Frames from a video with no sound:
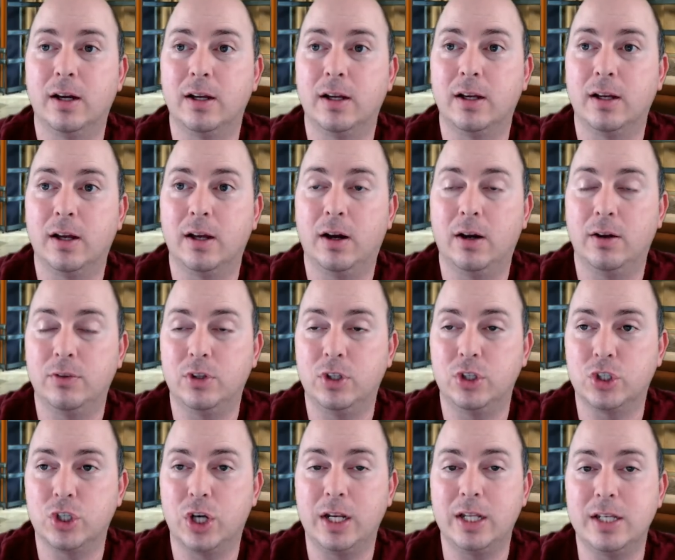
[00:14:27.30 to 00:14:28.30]
The
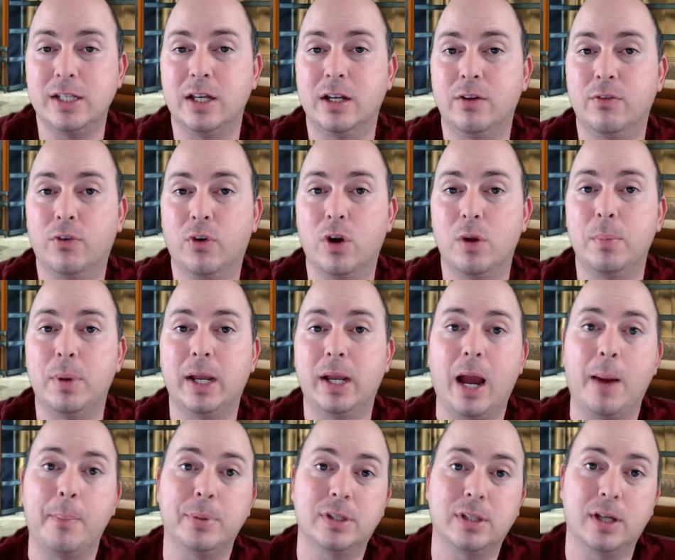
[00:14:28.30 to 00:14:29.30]
Chinese get a very big
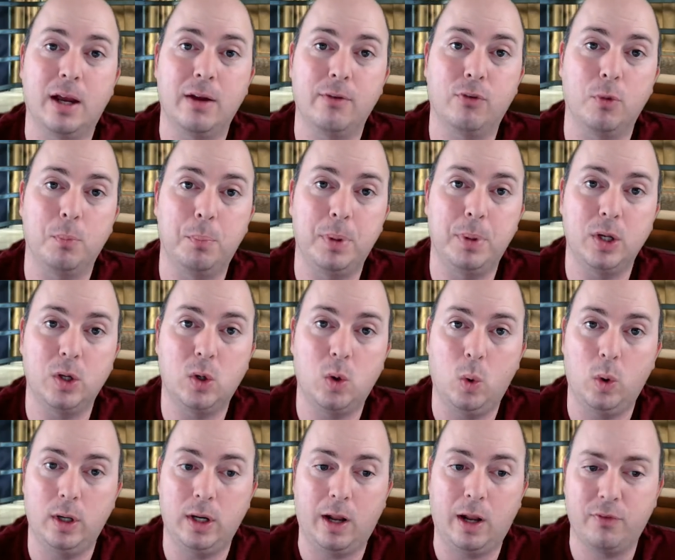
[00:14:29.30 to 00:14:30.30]
appetite for
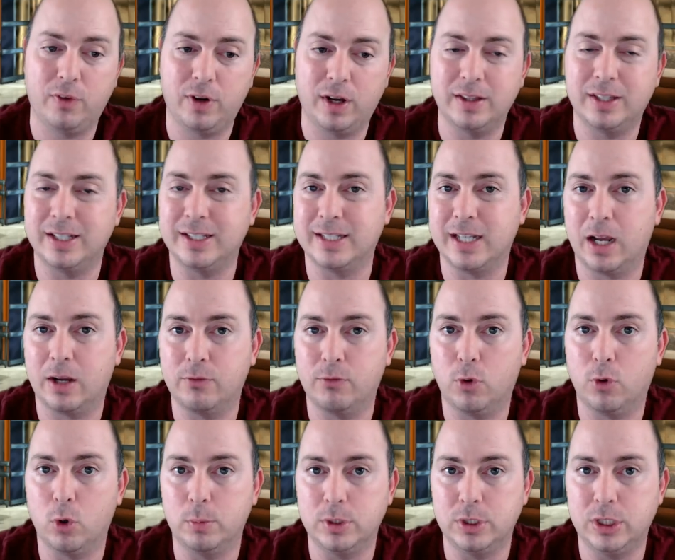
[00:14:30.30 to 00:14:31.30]
Bitcoin. I forgot the exact
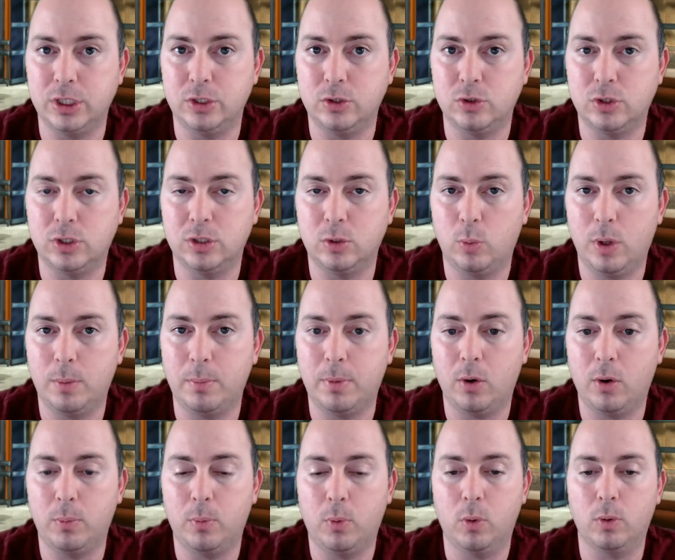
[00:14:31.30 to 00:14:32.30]
verbiage he used in the Webbot
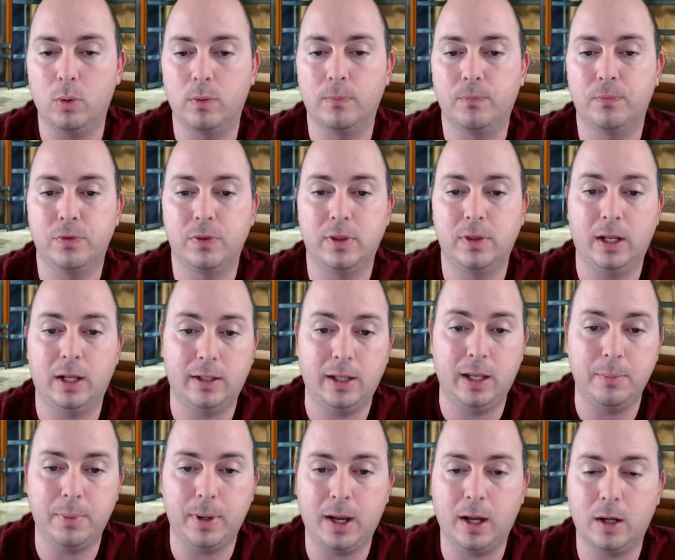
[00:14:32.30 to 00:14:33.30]
report that came
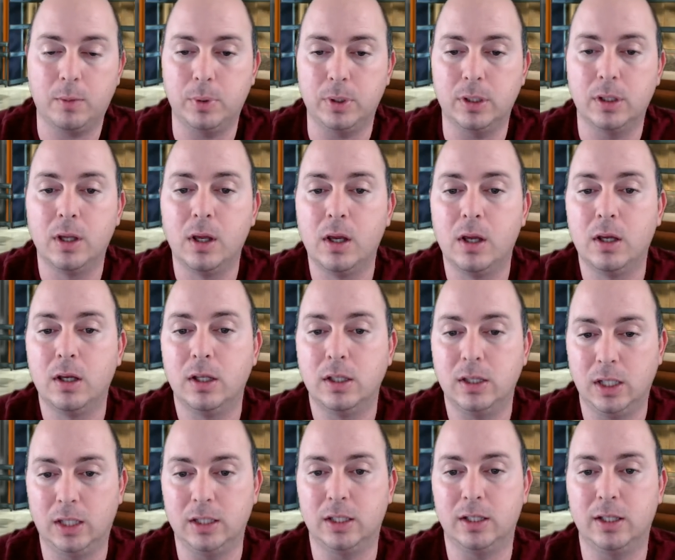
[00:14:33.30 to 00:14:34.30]
back, but
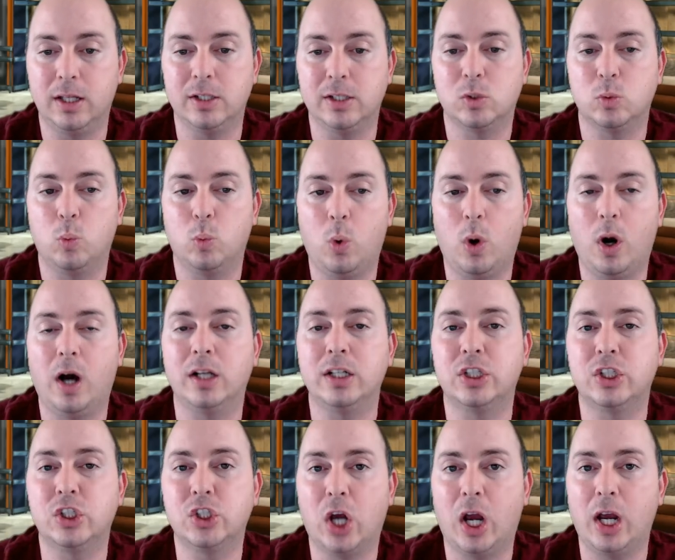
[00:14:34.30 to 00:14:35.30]
nonetheless, watch
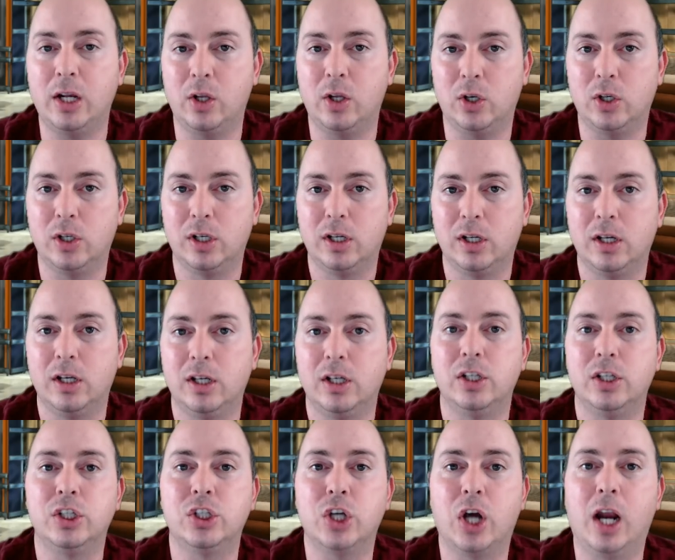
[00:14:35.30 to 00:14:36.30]
China.
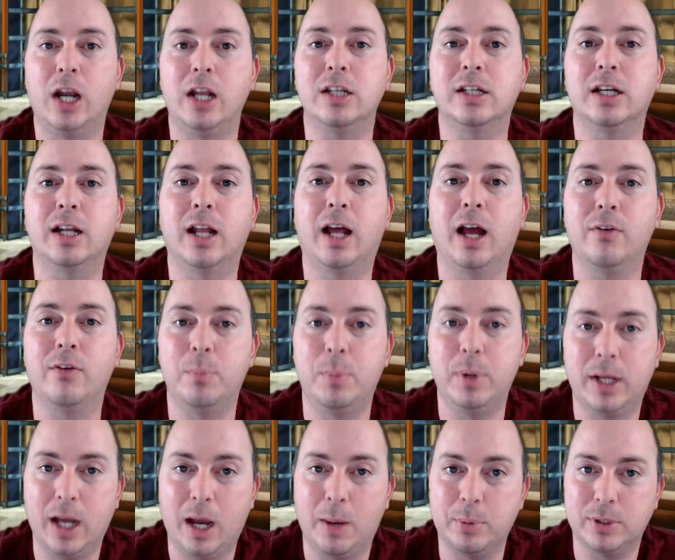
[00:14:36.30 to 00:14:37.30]
China's going to have a big
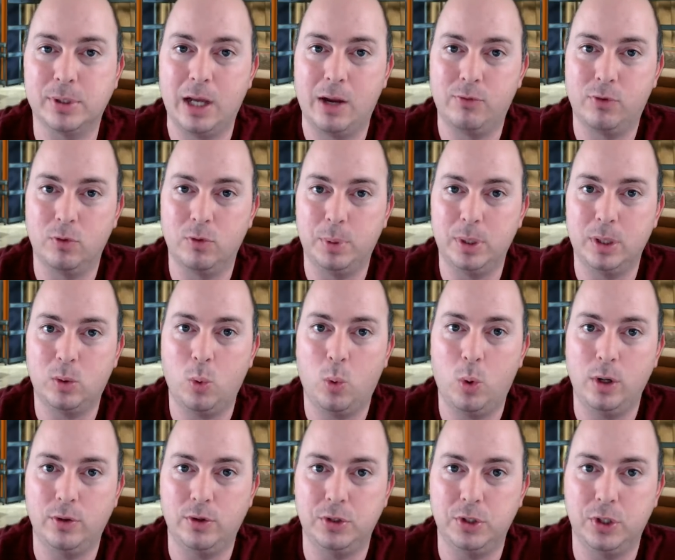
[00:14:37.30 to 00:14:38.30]
appetite for Bitcoin
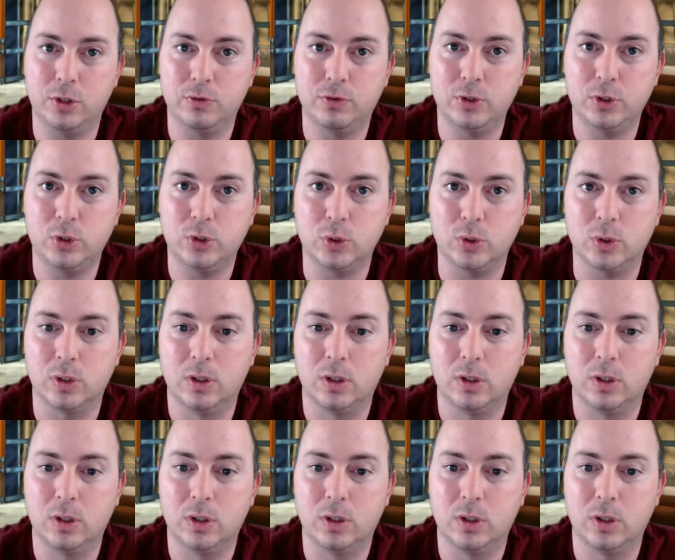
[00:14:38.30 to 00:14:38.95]
in the near future.